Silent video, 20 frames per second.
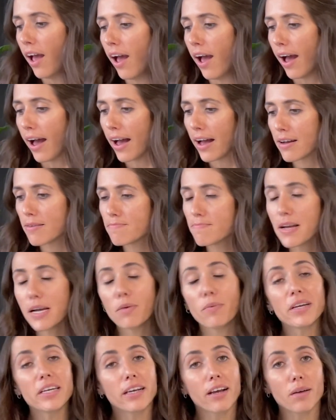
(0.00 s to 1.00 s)

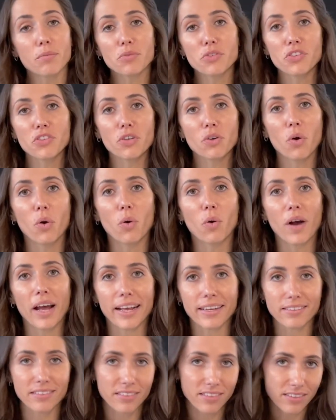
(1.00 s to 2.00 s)
When it comes to core
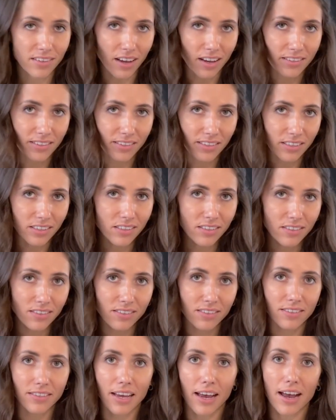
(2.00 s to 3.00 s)

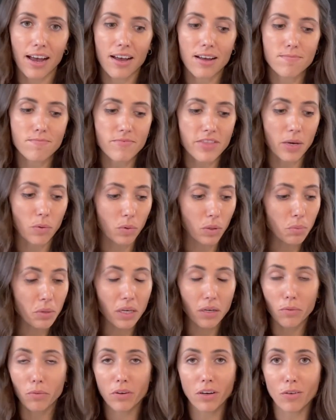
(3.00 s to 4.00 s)
exercises, there will
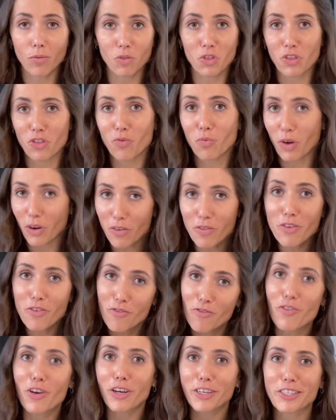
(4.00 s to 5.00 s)
be one of the
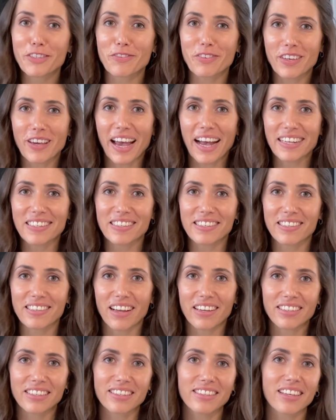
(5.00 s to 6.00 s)
first few
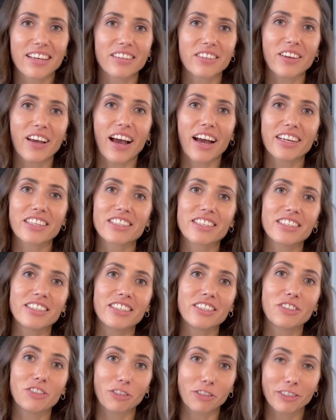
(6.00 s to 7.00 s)
exercises that you
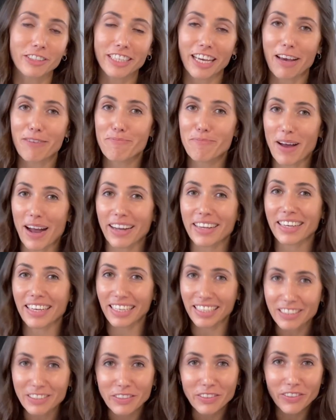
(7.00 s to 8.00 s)
actually do get back
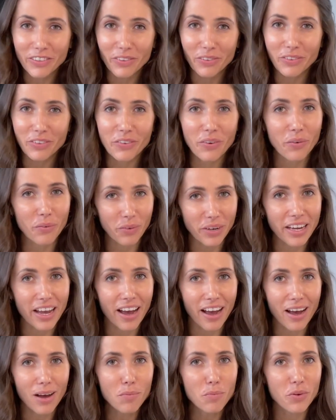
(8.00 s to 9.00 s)
into through your
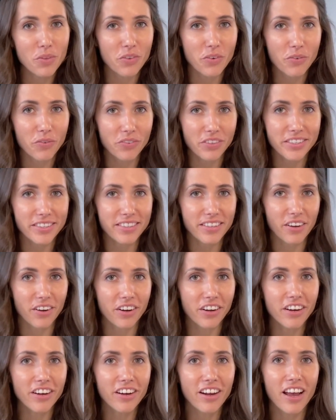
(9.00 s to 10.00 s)
rehab with your
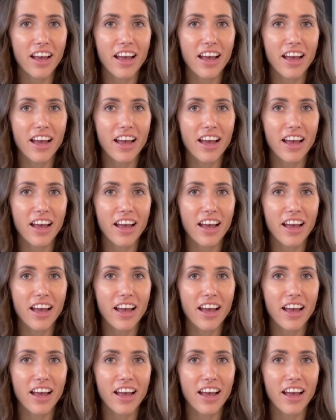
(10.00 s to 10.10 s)
physio.